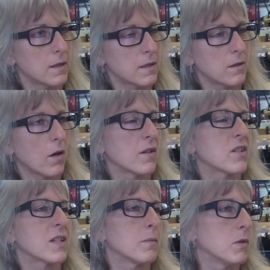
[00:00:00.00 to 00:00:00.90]
It's not as
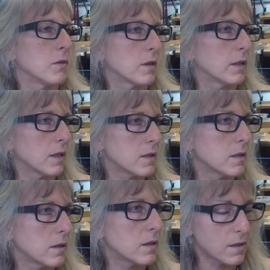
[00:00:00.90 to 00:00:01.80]
smooth, I guess
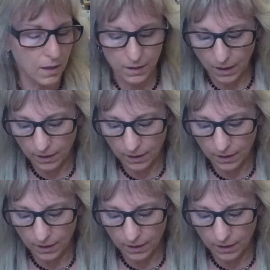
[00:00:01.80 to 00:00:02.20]
you could say. Yeah.